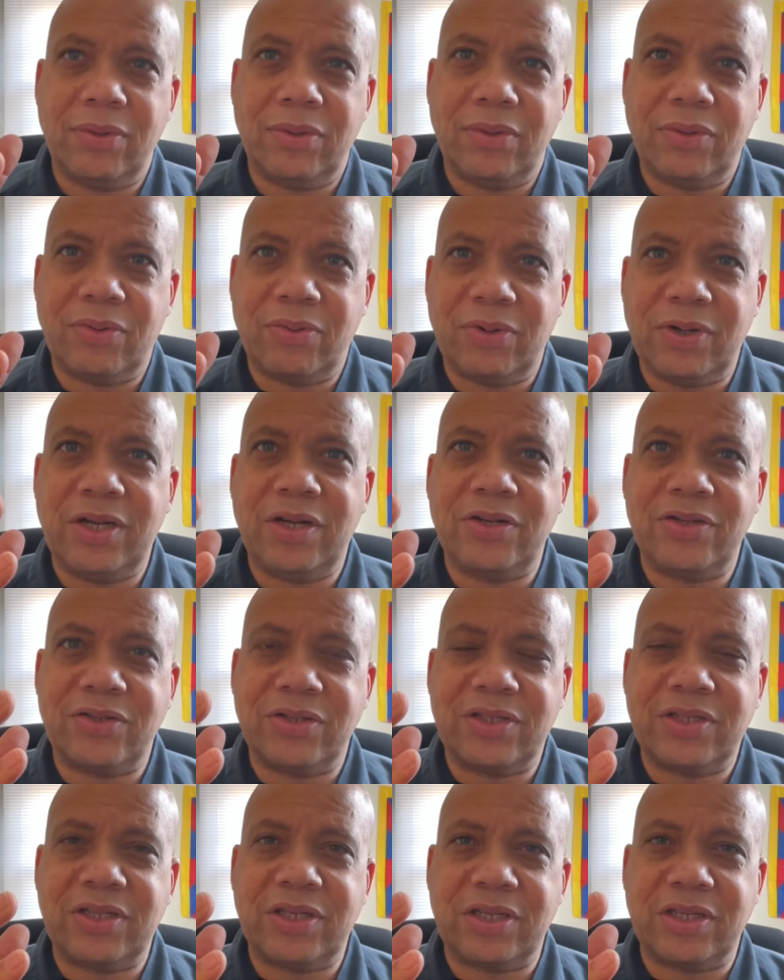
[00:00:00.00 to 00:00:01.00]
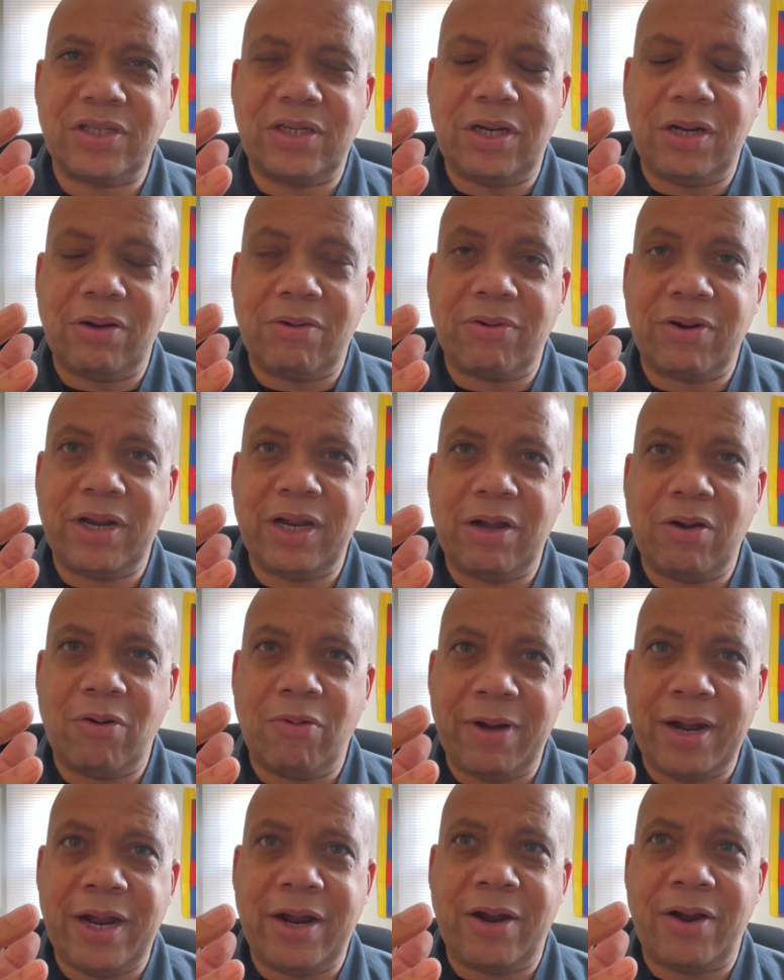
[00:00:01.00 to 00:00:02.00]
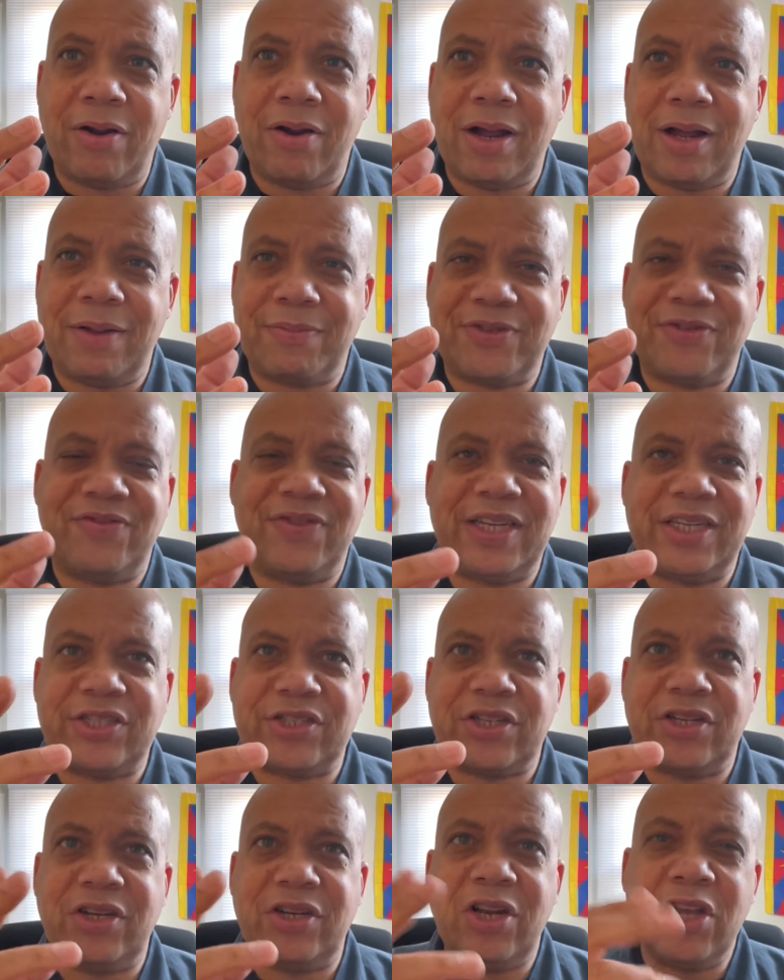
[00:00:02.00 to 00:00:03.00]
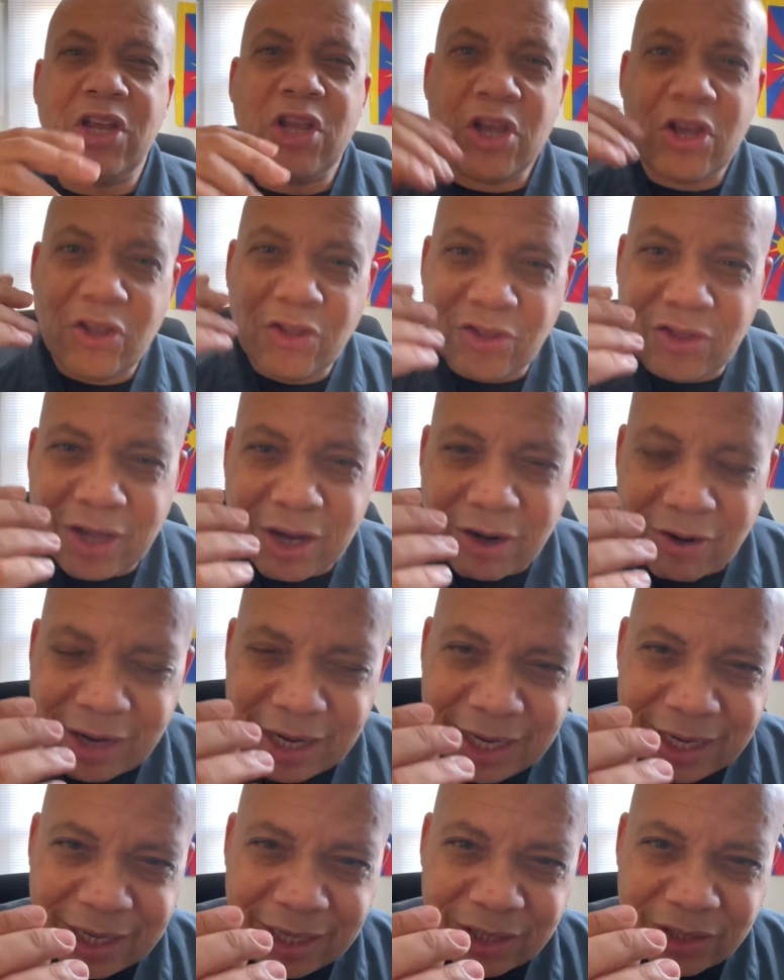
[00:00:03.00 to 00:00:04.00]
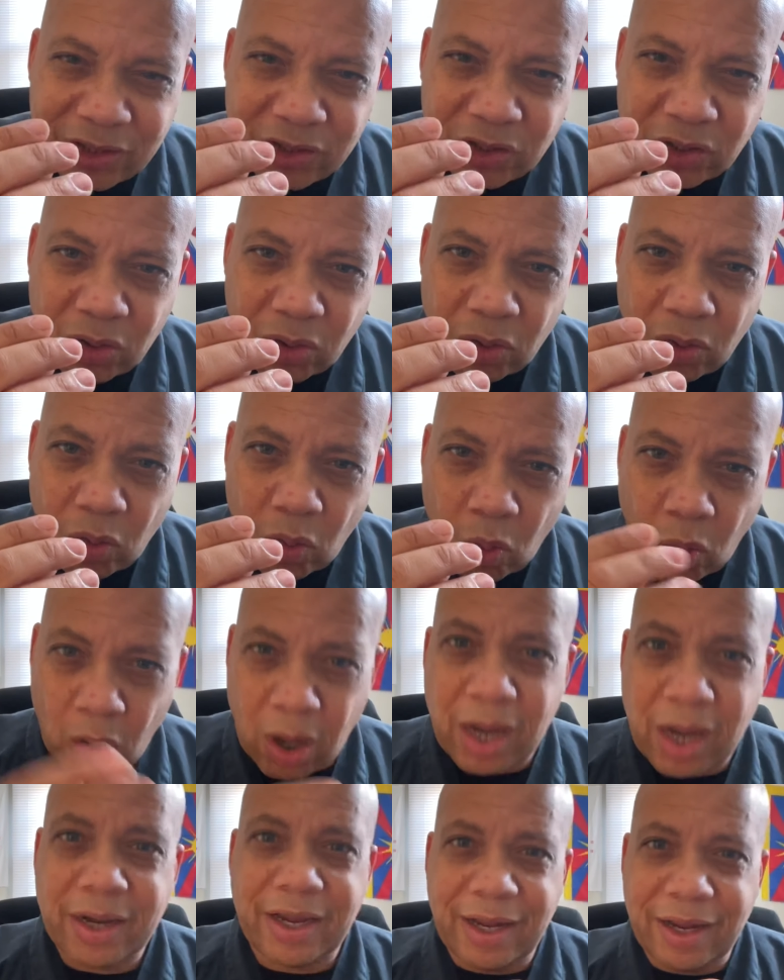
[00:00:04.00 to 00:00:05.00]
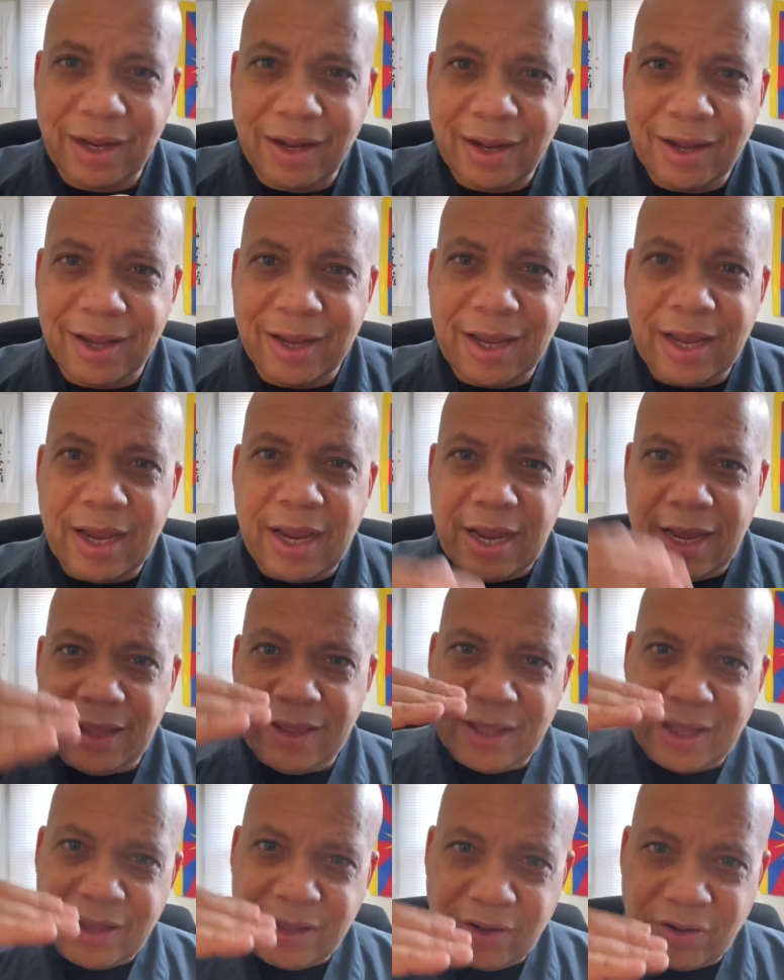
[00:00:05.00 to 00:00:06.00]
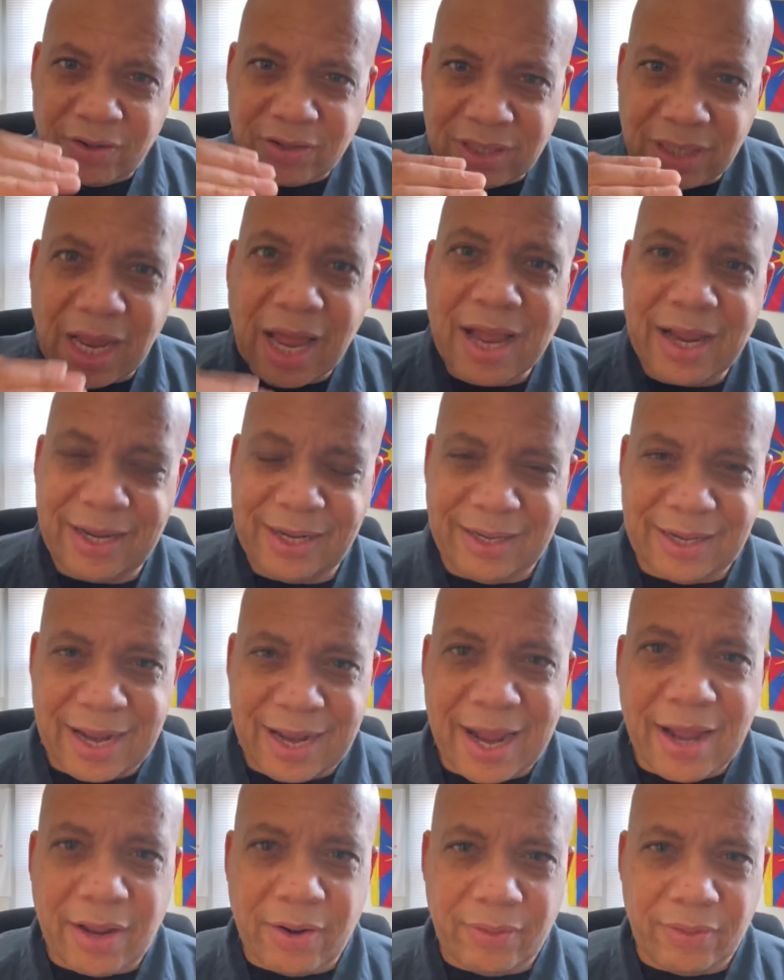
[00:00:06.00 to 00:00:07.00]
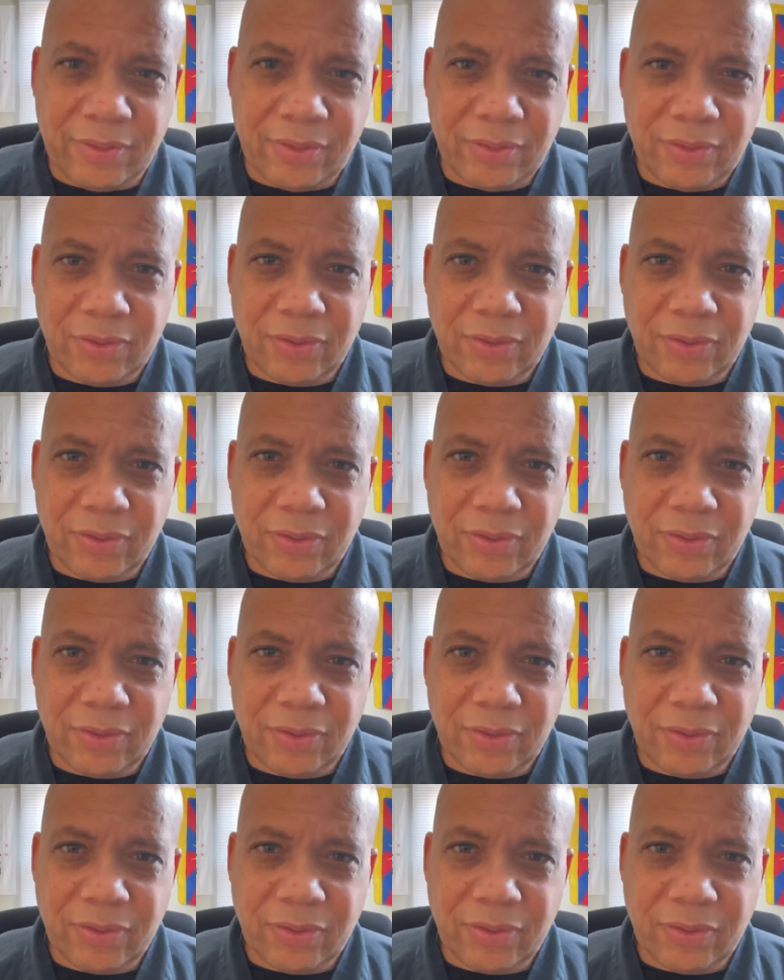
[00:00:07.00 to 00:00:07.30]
360 degree aware observation, there is walking, and then there's lying down.